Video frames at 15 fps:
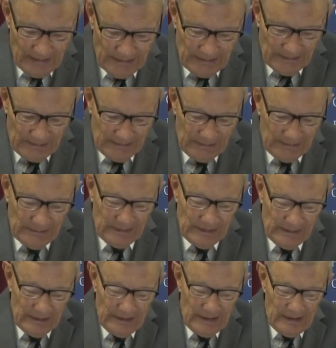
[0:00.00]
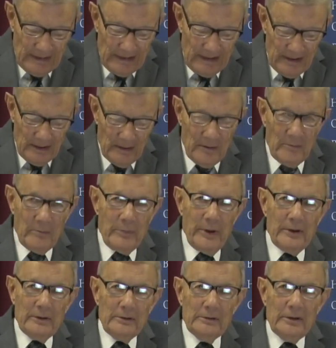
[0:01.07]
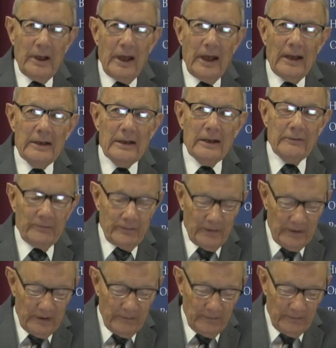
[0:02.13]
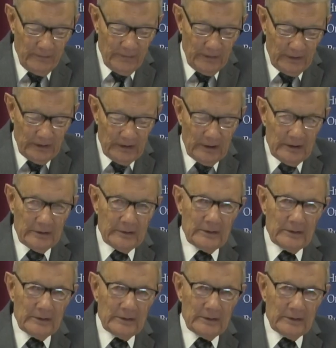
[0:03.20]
Uh, Bildad, if, if uh,